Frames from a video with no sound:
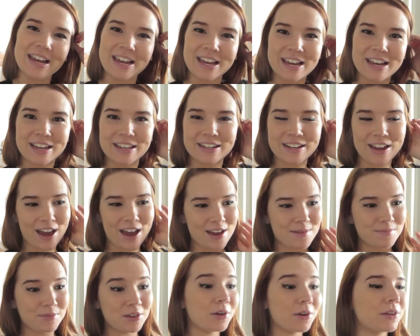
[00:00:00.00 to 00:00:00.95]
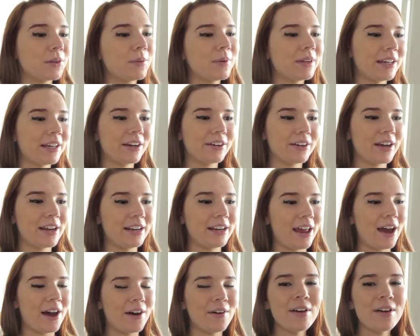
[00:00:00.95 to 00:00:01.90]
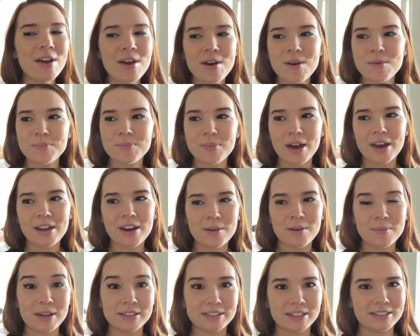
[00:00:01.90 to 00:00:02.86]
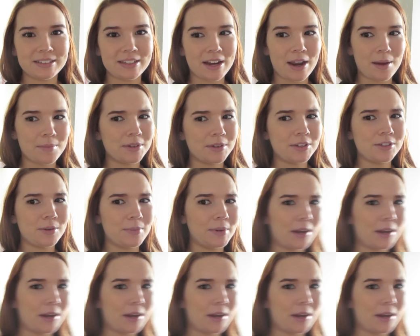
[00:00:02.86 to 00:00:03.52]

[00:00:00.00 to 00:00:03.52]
and I'm the only one here right now but um, as I said Emily should